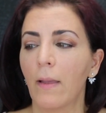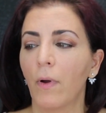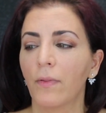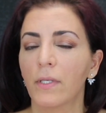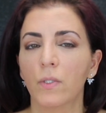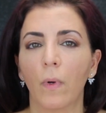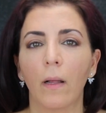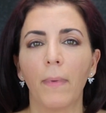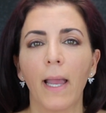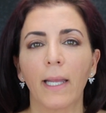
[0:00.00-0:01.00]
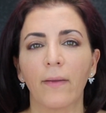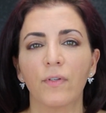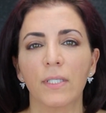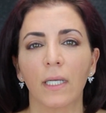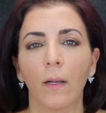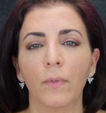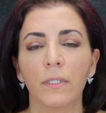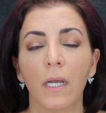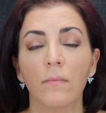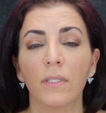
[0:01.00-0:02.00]
I bought this a while back. I've used it a couple
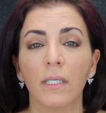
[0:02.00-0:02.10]
times.